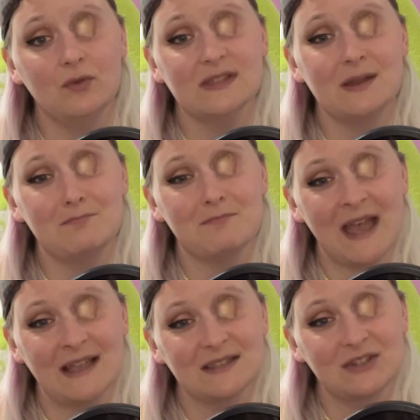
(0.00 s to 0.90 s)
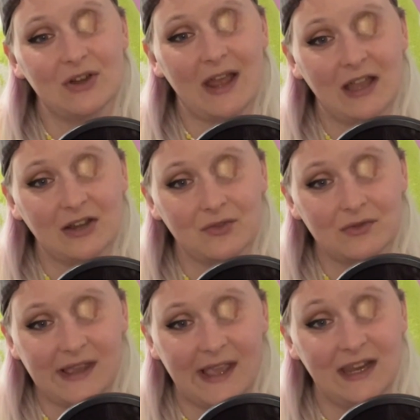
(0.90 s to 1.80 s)
was a master at
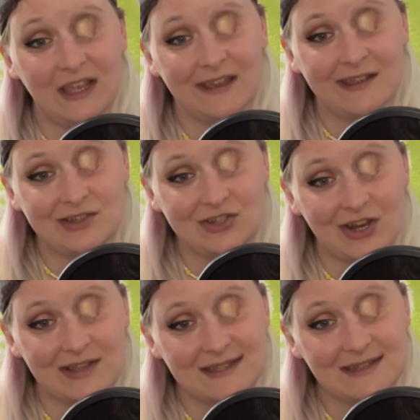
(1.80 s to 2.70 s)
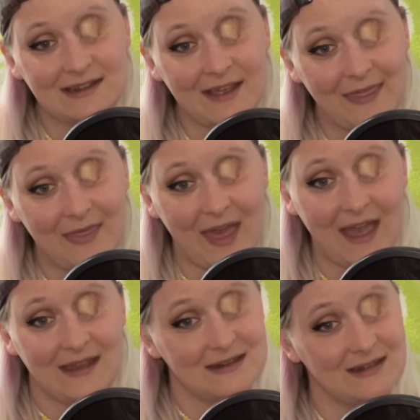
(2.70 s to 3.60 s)
creating just
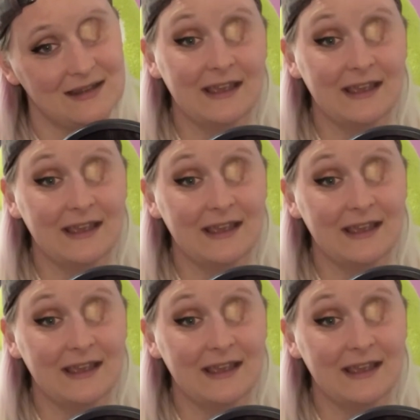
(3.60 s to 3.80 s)
that.